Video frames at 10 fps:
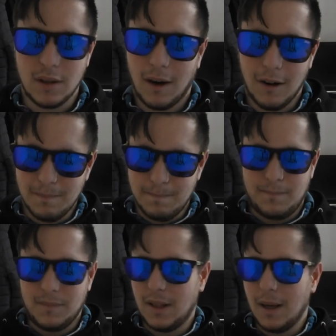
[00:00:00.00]
you know,
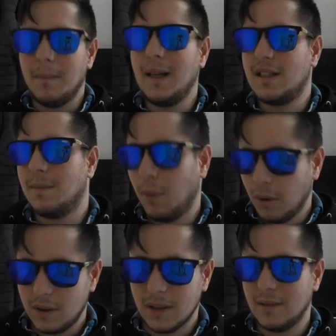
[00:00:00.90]
the main
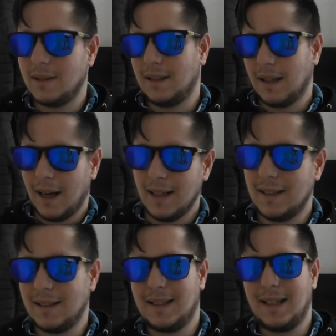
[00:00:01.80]
supporter guy,
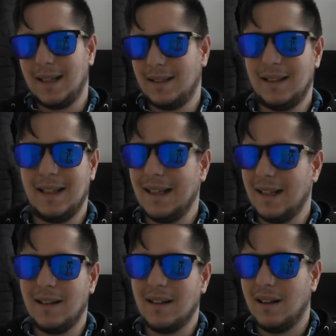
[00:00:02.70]
the guy,
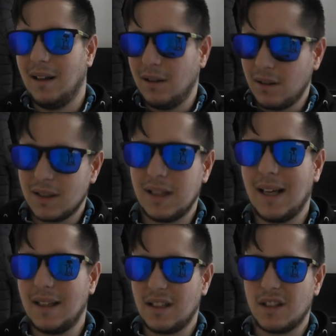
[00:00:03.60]
it looks
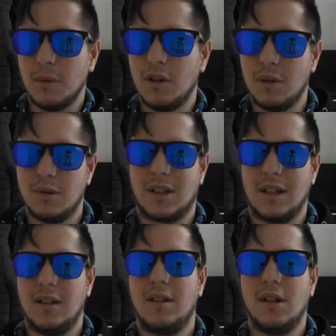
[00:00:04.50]
like someone who's
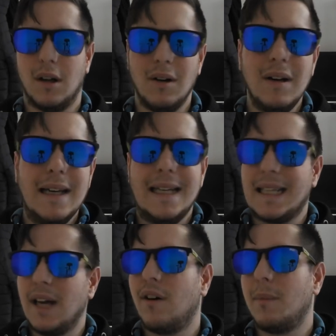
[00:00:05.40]
gonna, you know,
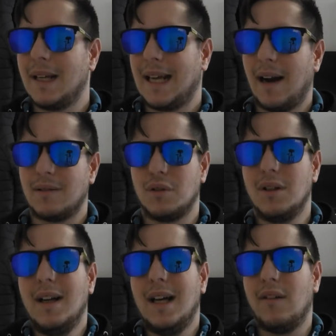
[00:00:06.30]
give our main
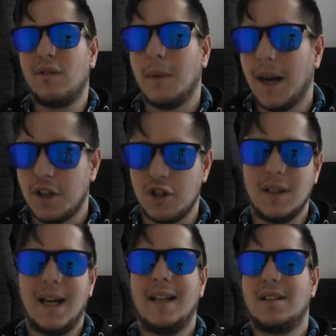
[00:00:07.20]
character
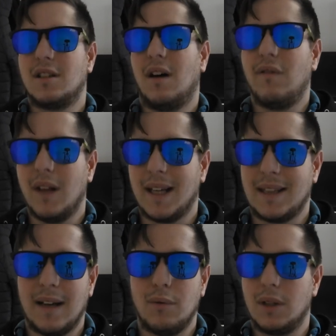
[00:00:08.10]
information and stuff
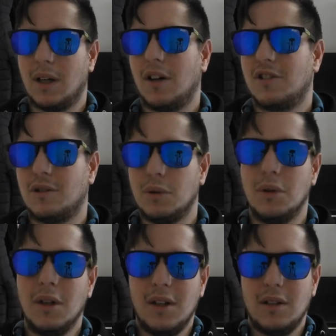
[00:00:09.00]
like that in regards to